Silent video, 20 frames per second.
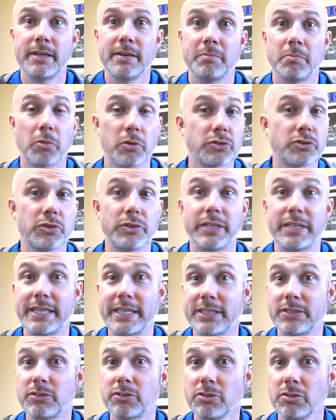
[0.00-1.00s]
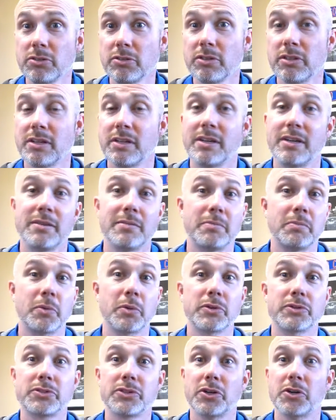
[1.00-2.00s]
More so than Easter,
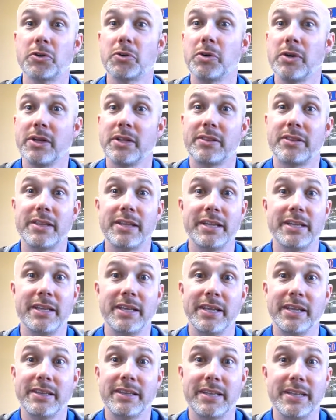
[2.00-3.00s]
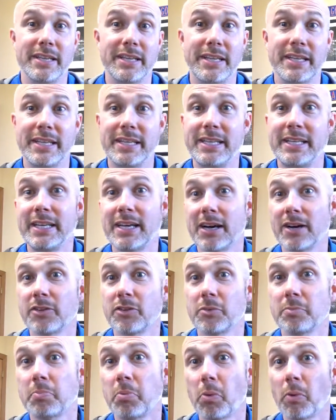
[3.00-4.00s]
more so than, than any
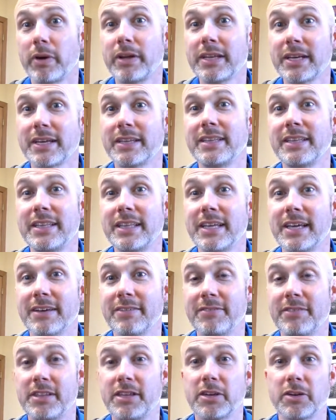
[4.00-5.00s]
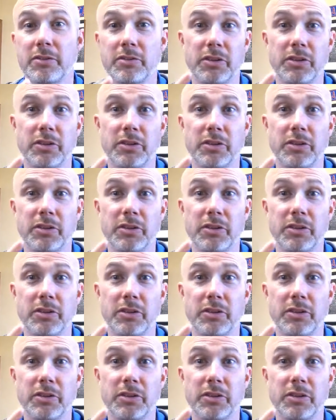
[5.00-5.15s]
other point in the, in the year.